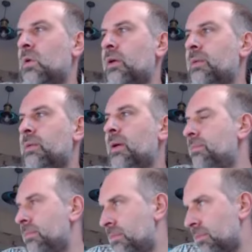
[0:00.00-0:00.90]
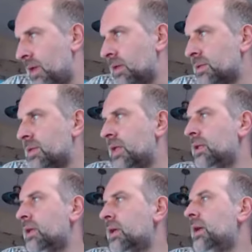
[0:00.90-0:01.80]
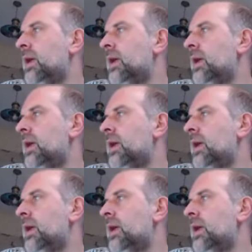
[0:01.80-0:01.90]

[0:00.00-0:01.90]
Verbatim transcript: uh, worried about ALCL.